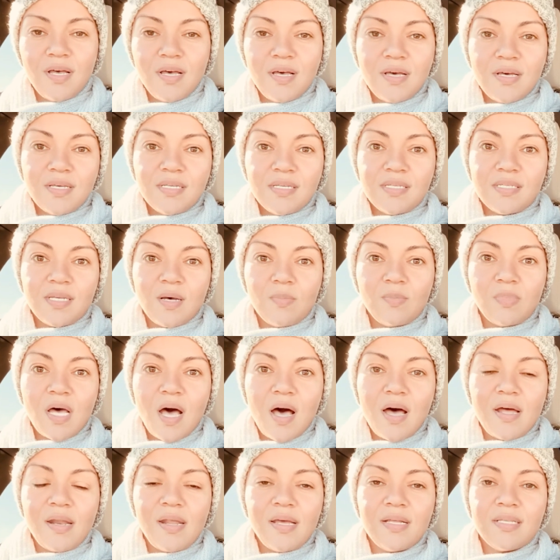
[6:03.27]
some
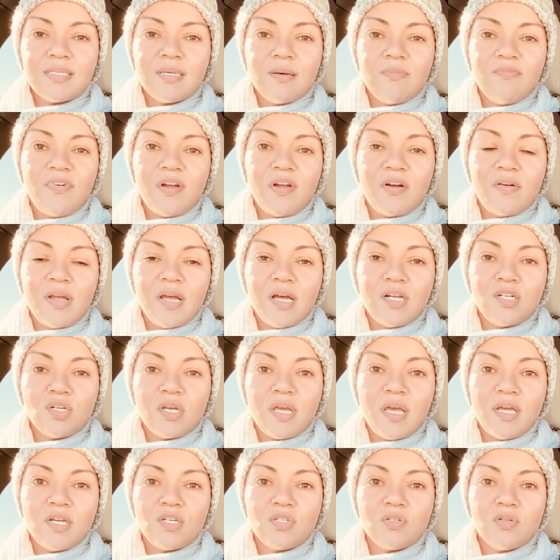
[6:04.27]
not, and some very
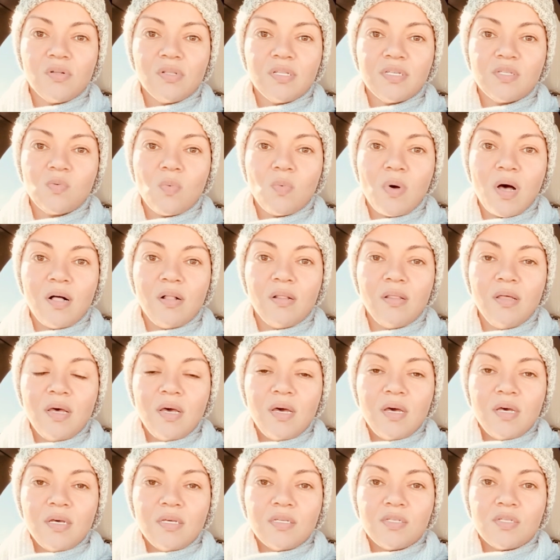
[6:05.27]
educational as well.
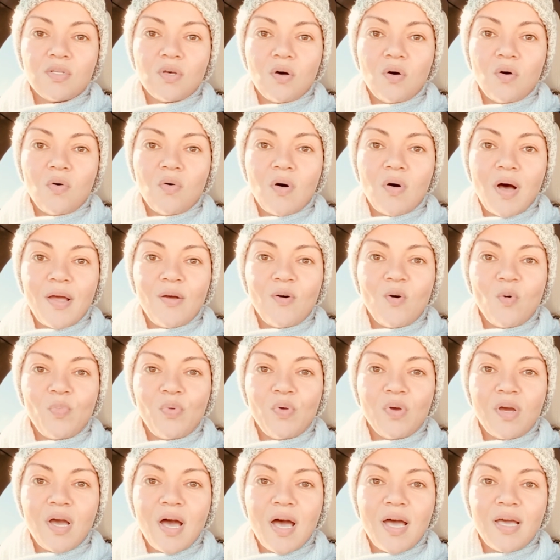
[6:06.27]
So I hope you
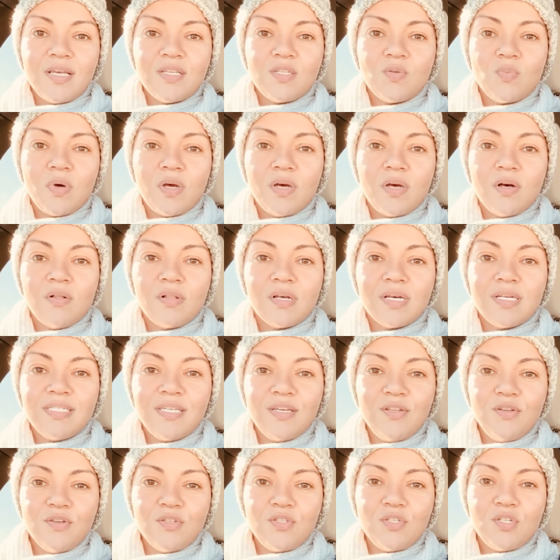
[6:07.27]
guys will
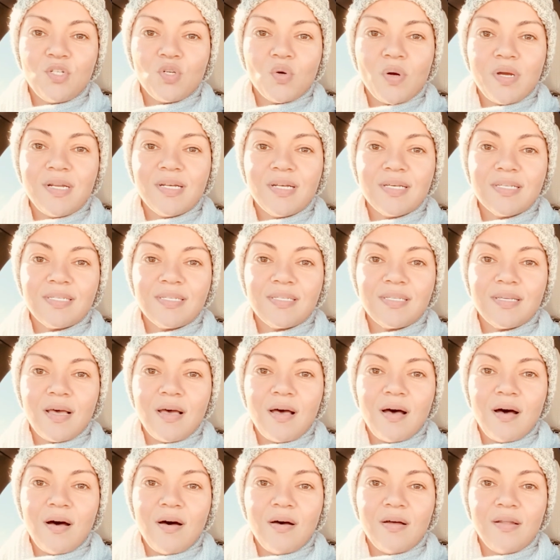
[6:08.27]
continue to join us
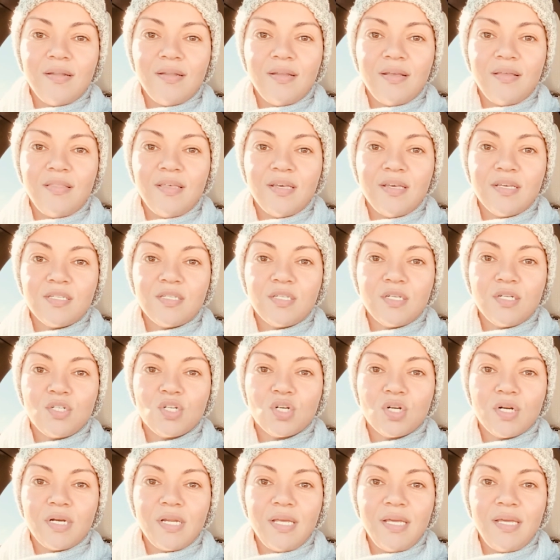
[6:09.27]
on this
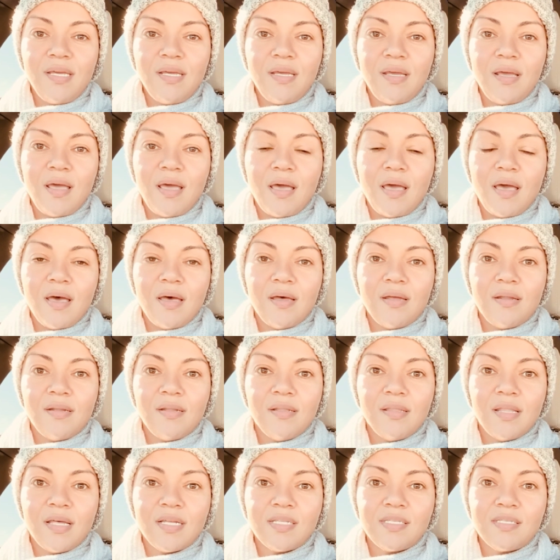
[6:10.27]
journey and
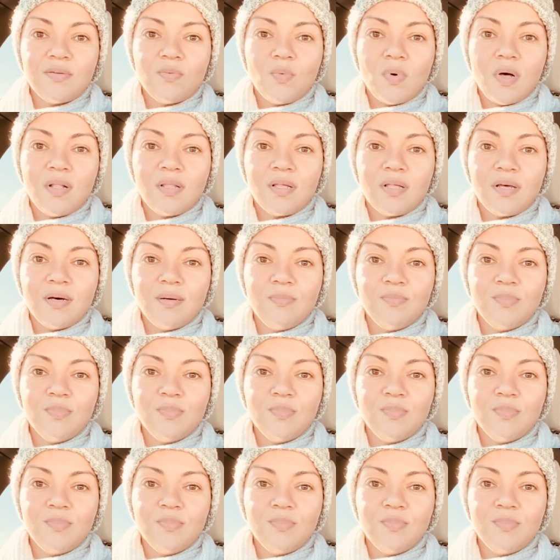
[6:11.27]
let's welcome